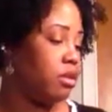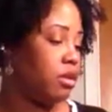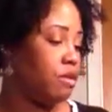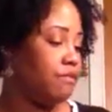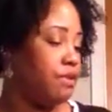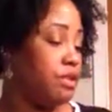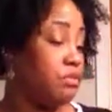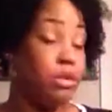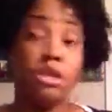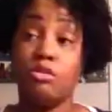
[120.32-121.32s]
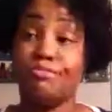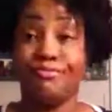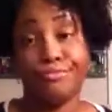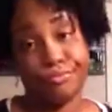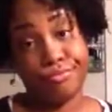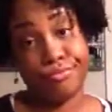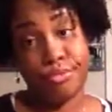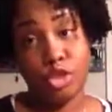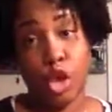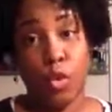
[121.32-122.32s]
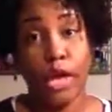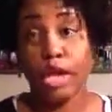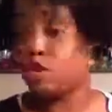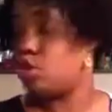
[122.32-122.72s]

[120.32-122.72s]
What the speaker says: convinced me, go ahead and